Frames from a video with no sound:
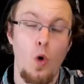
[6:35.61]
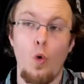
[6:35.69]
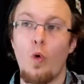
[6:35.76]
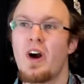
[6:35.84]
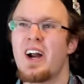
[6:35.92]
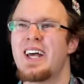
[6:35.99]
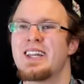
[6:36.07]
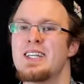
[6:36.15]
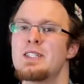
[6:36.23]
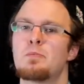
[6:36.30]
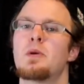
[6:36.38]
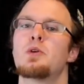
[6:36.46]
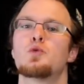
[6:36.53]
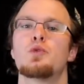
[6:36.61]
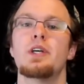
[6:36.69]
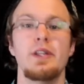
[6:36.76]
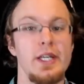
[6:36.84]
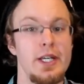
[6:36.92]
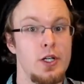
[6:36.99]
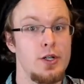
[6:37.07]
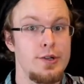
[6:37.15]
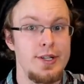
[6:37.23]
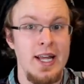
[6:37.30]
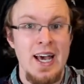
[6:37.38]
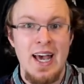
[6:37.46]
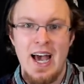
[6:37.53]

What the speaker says: or at least be really good